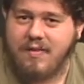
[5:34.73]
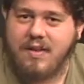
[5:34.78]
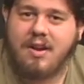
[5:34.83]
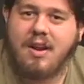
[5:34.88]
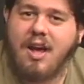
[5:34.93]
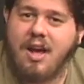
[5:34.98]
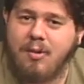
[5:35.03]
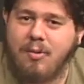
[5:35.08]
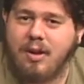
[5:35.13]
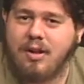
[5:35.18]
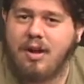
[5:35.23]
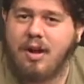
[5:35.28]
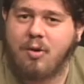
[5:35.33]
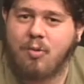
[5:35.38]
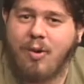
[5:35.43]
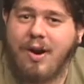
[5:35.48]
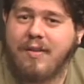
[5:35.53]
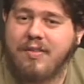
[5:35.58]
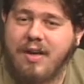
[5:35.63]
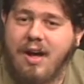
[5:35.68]
and then AOL
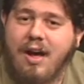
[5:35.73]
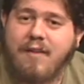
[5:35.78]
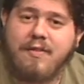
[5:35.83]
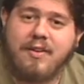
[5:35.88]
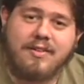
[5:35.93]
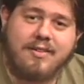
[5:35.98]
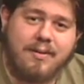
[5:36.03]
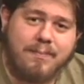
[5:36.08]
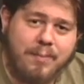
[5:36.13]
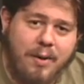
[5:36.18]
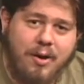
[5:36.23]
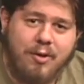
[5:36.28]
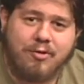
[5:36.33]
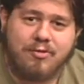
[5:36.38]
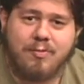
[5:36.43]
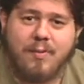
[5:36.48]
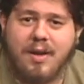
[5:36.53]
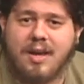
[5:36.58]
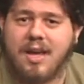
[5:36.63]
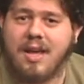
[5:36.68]
acquired the Huffington
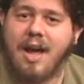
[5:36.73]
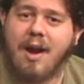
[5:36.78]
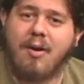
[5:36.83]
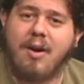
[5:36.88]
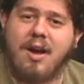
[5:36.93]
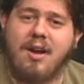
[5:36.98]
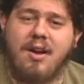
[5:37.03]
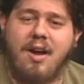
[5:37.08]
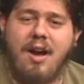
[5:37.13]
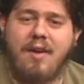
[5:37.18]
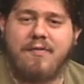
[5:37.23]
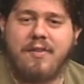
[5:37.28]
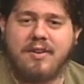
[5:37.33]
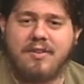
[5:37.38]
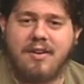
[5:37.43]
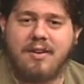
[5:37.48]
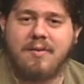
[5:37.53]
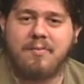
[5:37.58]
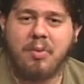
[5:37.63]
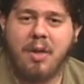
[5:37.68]
Post, making Ariana
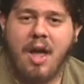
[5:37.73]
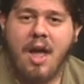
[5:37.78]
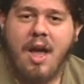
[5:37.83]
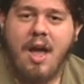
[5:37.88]
Huffington